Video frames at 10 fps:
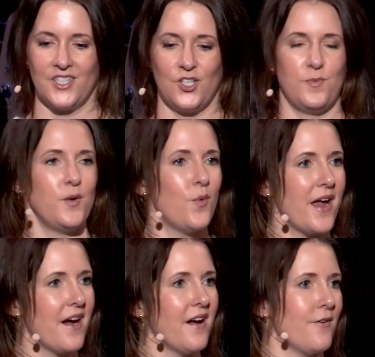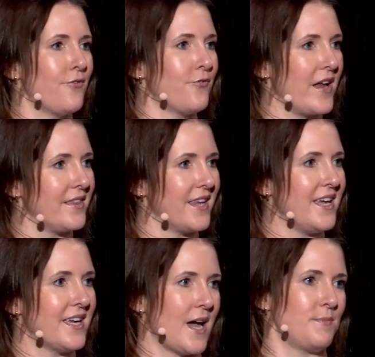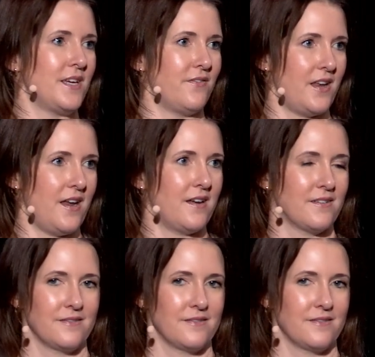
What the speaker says: to beware of friendly captivity.